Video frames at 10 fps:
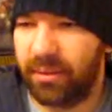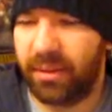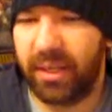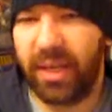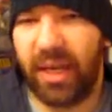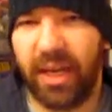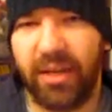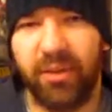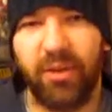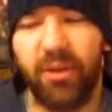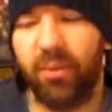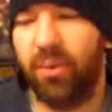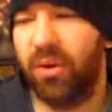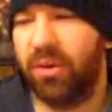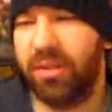and you know the
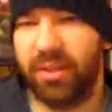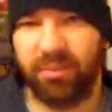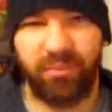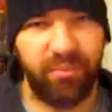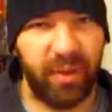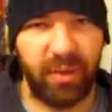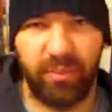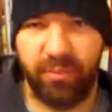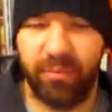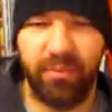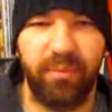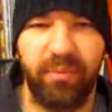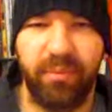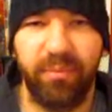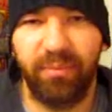world is a you know
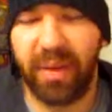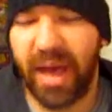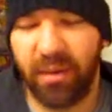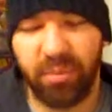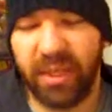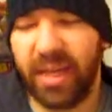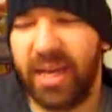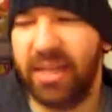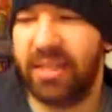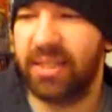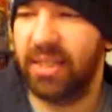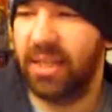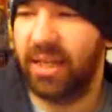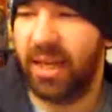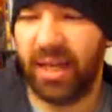bad place,
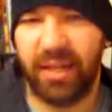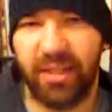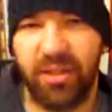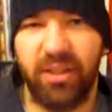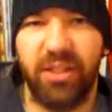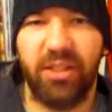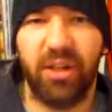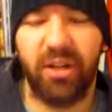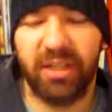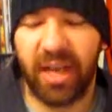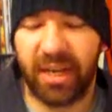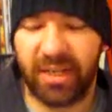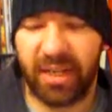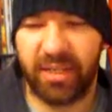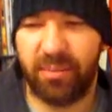and it's all this Stark tech
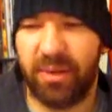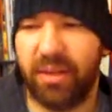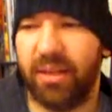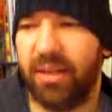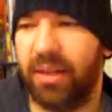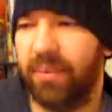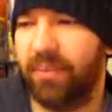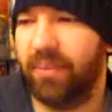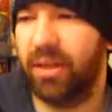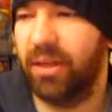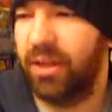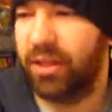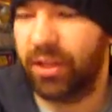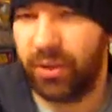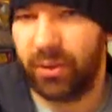that has been um,
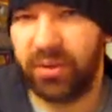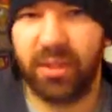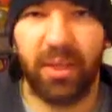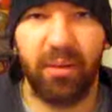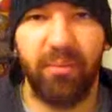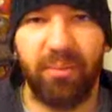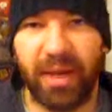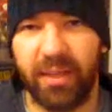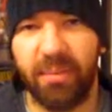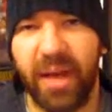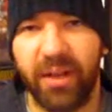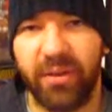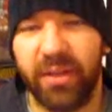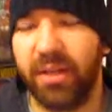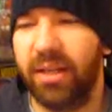used by the
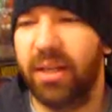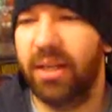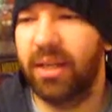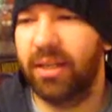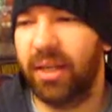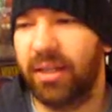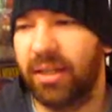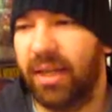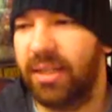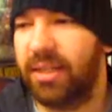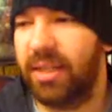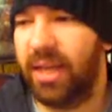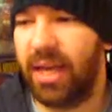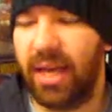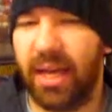Mandarin, nonetheless,
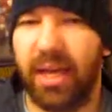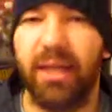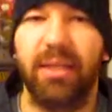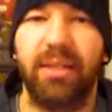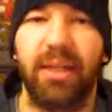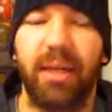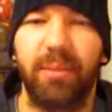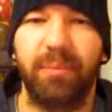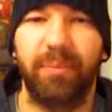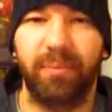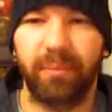and um,